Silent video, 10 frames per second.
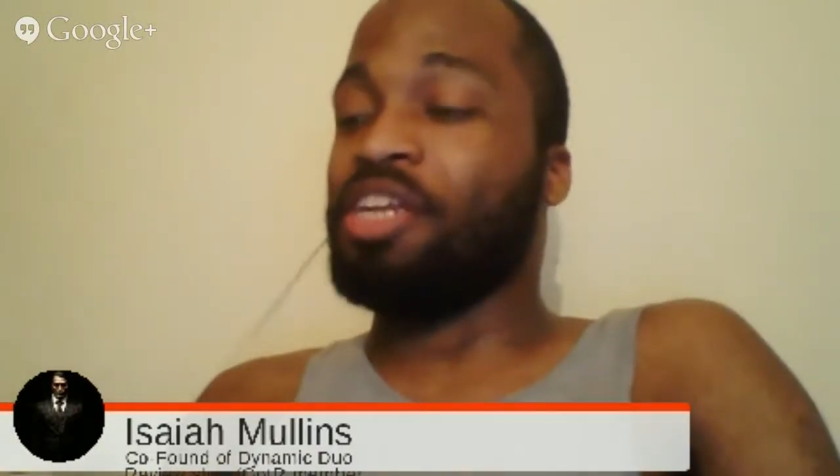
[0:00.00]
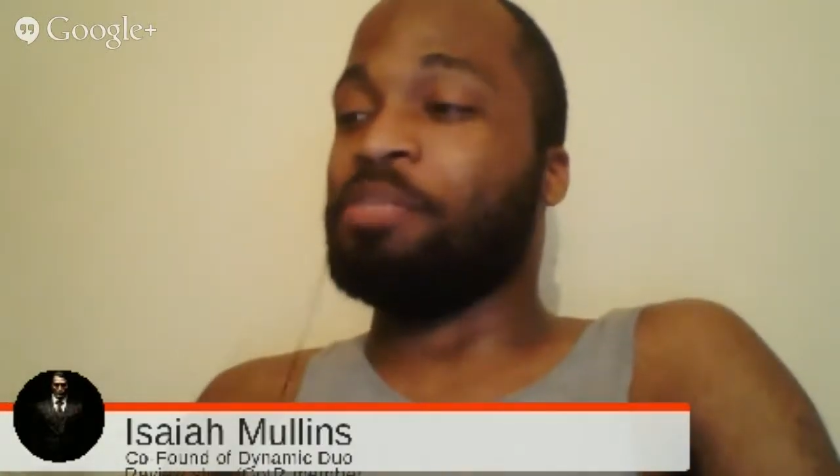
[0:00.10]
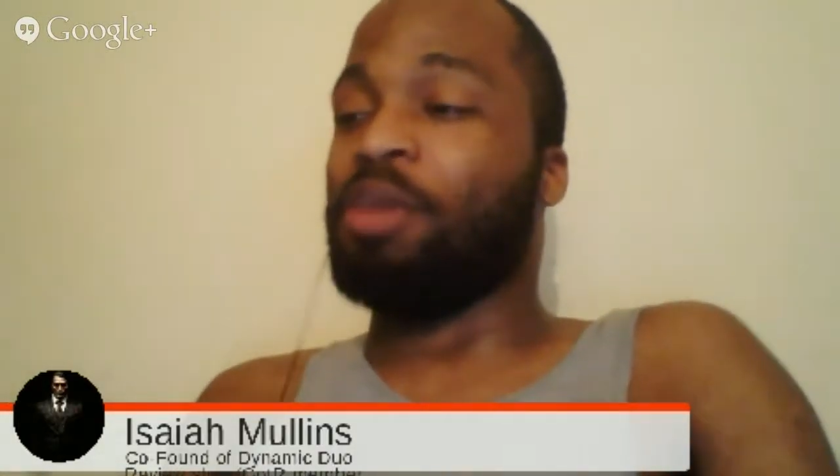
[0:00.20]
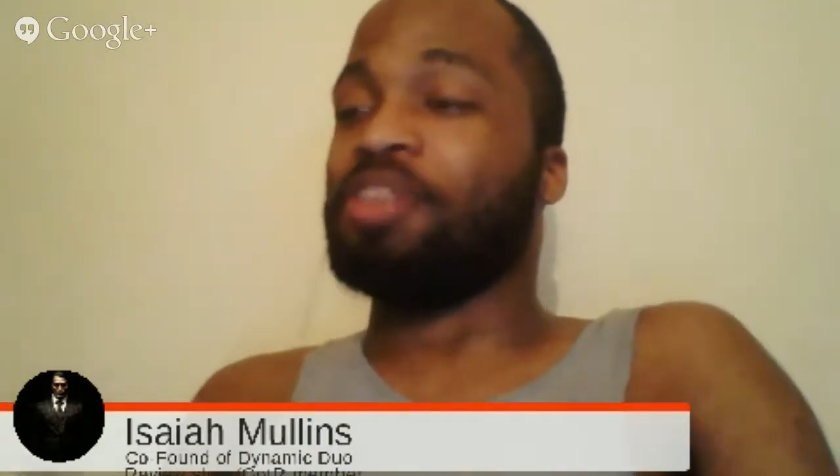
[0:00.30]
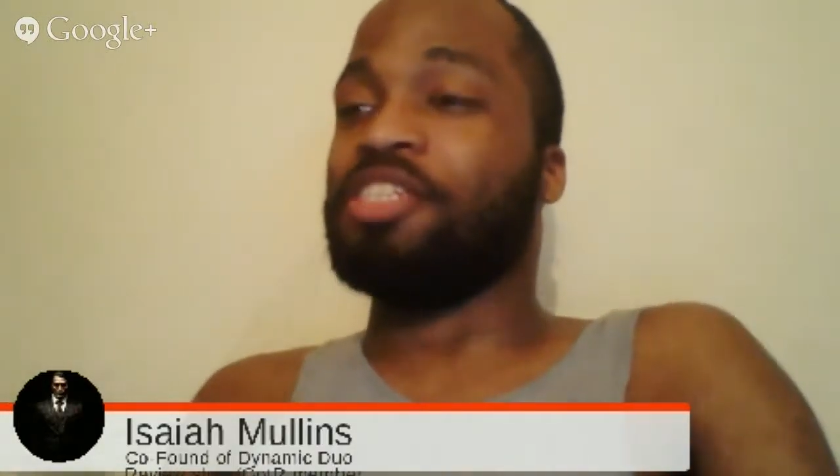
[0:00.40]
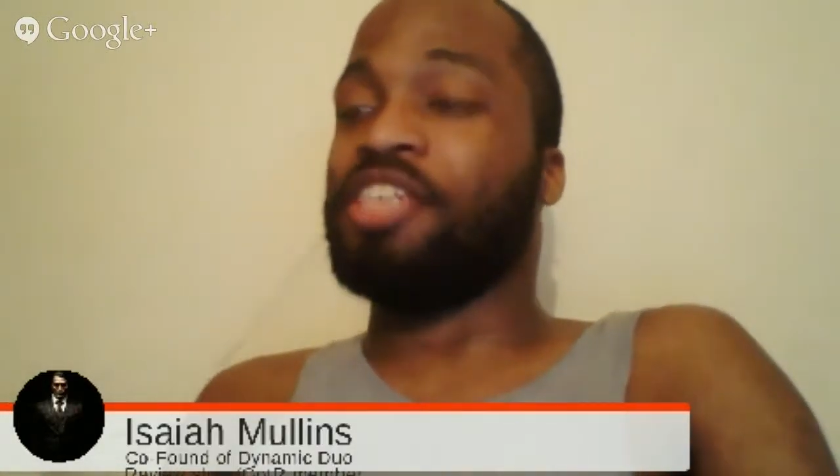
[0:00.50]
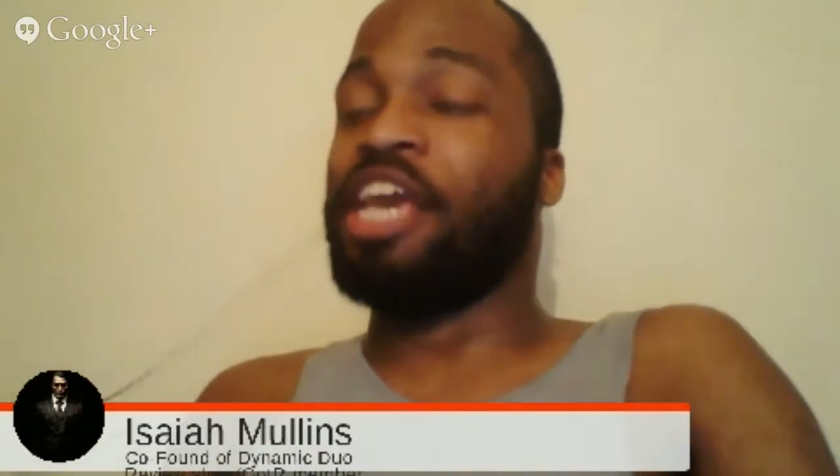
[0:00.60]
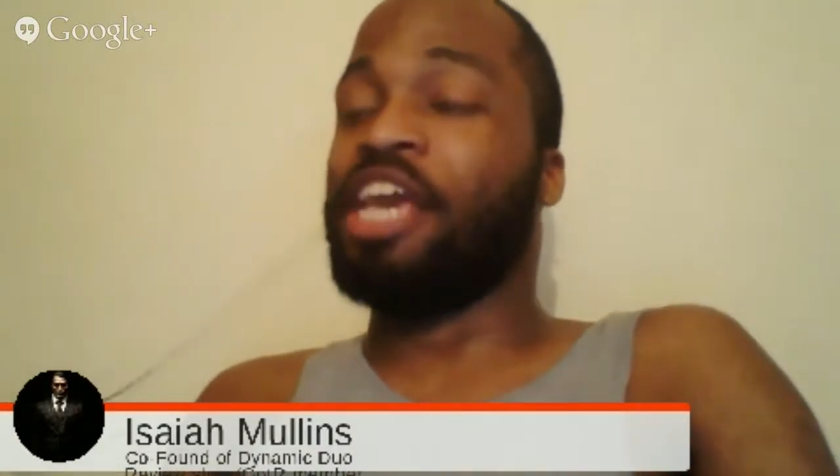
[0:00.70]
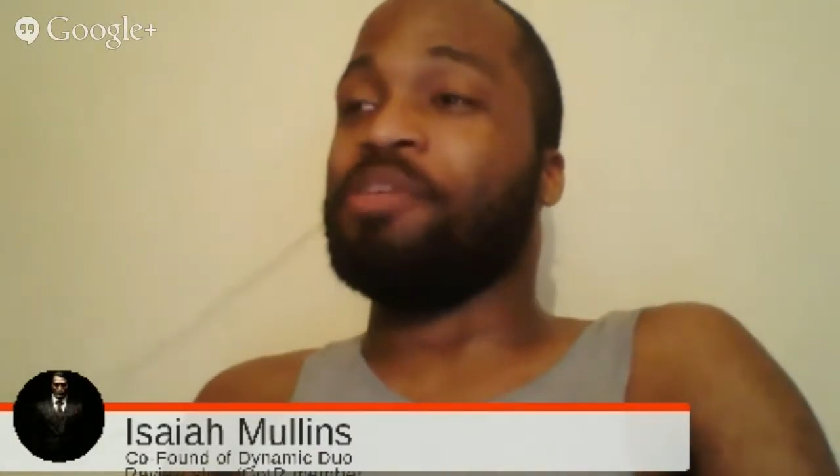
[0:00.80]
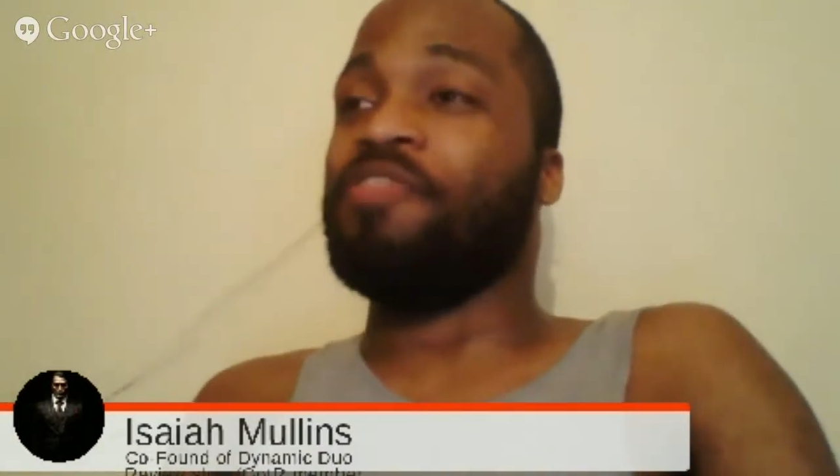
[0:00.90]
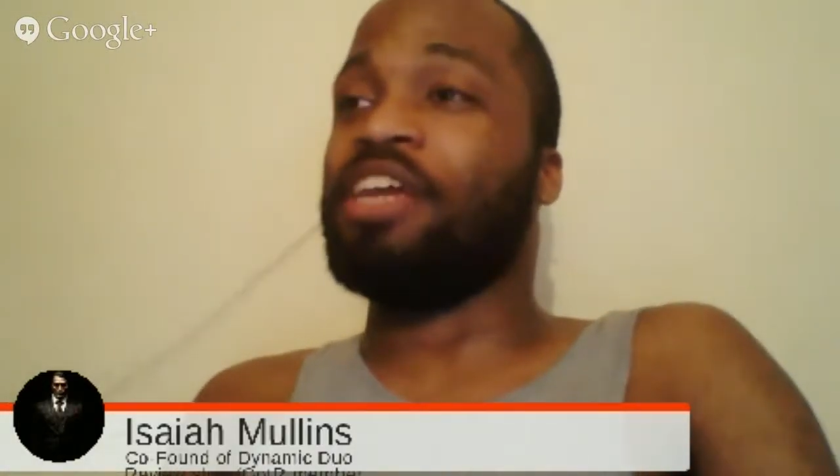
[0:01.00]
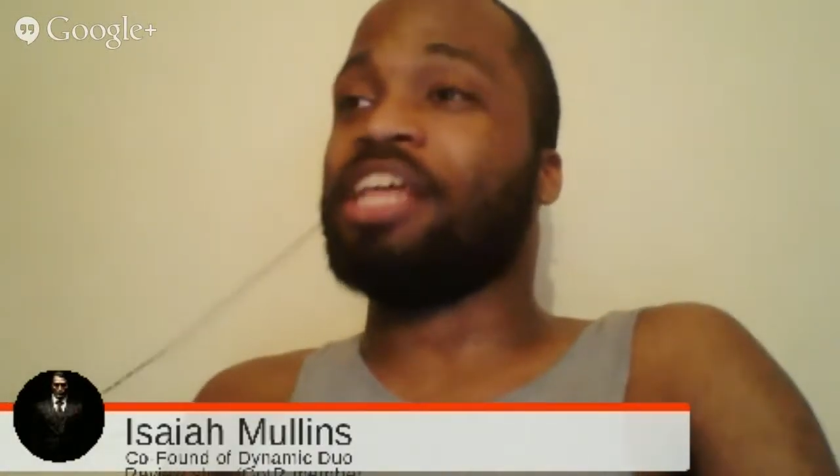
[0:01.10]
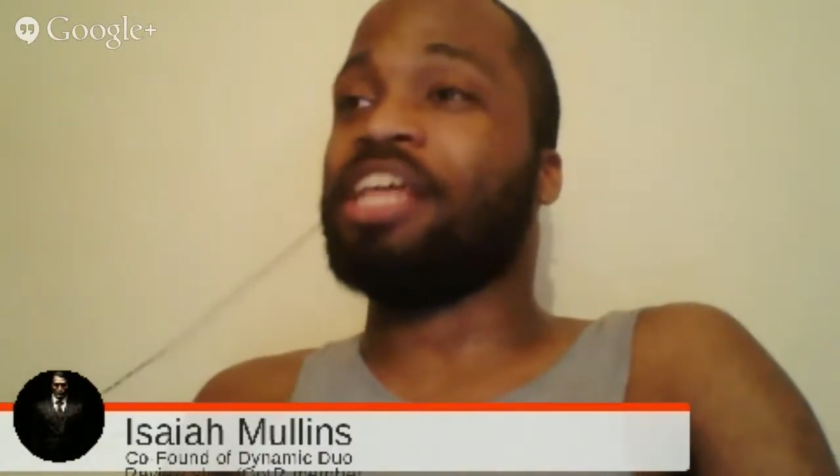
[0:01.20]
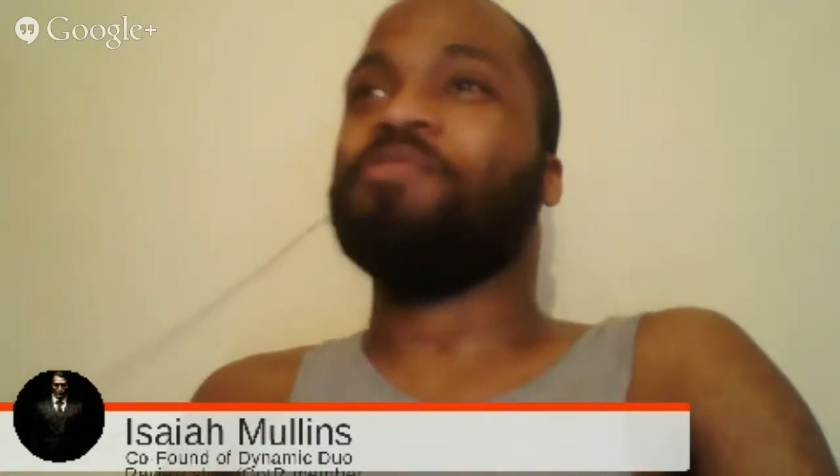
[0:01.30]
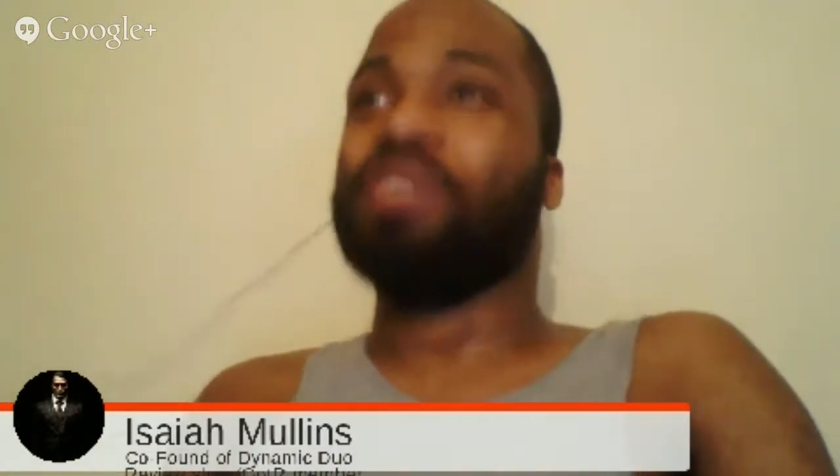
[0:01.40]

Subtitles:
that you bought this game when you found like,